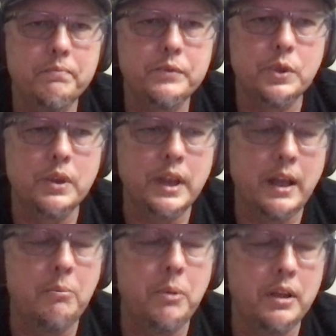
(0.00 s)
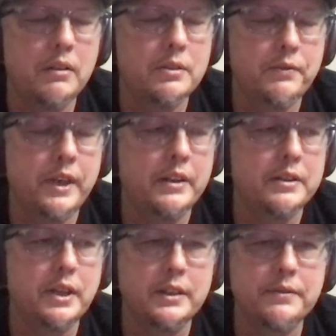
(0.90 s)
So it can be very
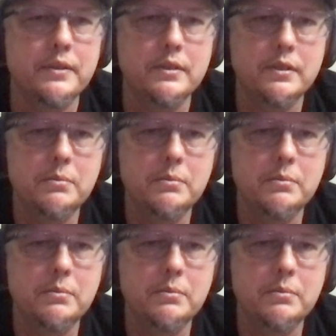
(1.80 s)
stressful.